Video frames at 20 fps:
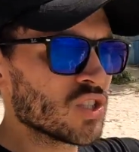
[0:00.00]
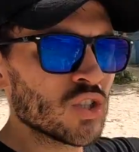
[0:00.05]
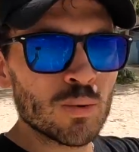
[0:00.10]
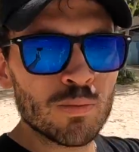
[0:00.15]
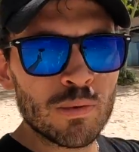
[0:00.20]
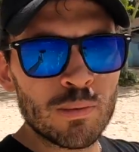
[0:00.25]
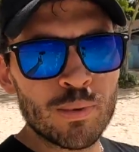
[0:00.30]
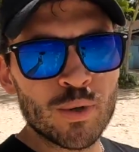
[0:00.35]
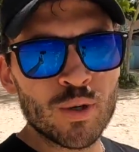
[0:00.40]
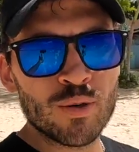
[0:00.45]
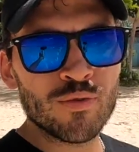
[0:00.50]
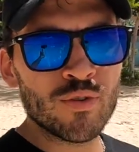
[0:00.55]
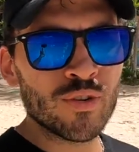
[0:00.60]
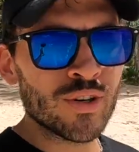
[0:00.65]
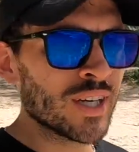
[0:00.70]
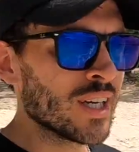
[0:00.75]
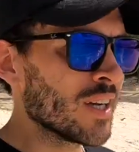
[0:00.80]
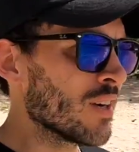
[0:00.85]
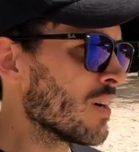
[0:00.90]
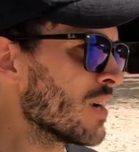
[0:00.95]
is super
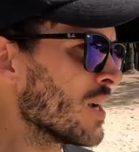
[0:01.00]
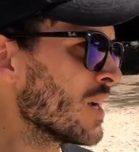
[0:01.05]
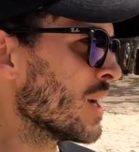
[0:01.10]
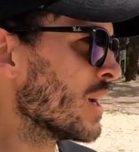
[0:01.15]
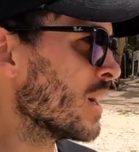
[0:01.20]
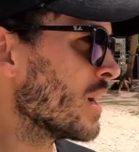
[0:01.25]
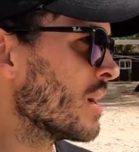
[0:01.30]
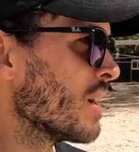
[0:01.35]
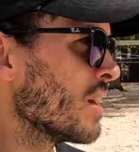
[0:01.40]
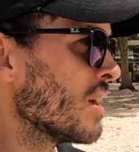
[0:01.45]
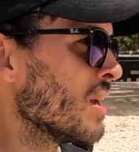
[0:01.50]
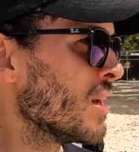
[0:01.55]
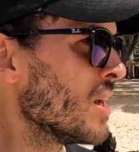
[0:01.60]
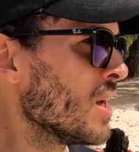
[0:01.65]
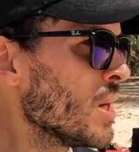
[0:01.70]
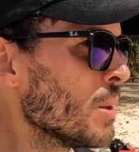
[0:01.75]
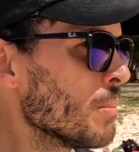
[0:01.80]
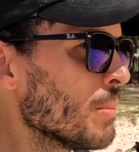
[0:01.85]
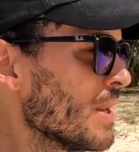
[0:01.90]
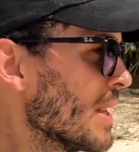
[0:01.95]
beautiful here.
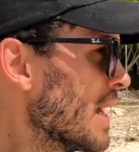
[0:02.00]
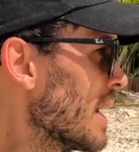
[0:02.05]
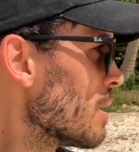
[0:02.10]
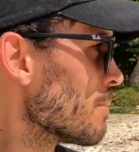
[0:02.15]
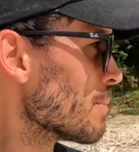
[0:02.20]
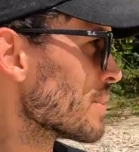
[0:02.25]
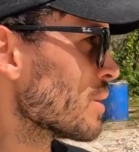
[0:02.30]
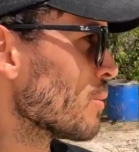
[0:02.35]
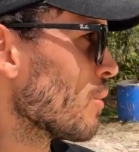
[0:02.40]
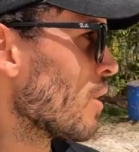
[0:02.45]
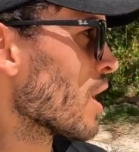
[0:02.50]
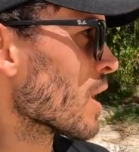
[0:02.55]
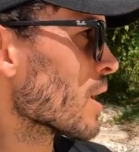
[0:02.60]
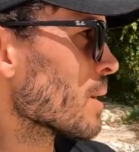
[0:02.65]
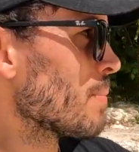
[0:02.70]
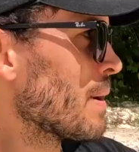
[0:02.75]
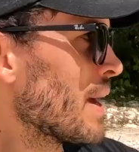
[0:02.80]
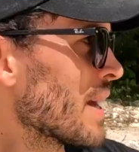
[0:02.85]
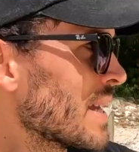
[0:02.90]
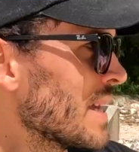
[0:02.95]
But now I'm gonna walk
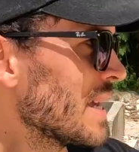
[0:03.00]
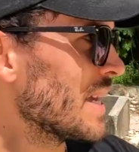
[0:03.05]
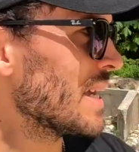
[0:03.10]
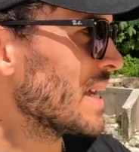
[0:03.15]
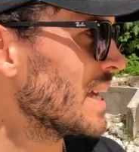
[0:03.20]
back